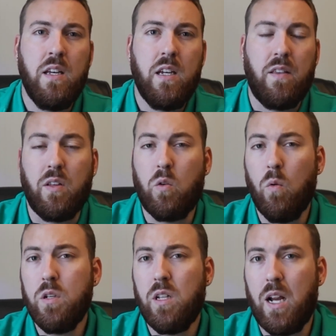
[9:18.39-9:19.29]
and the
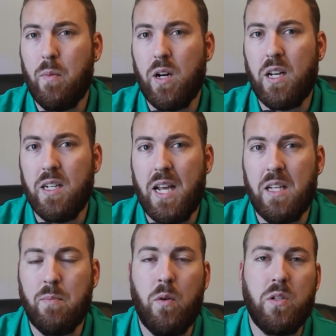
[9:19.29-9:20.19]
course library
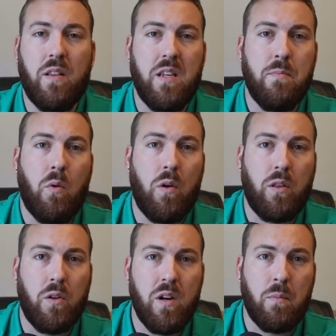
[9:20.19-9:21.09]
contains most of the
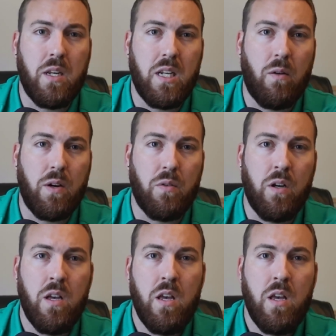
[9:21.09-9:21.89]
important learning material,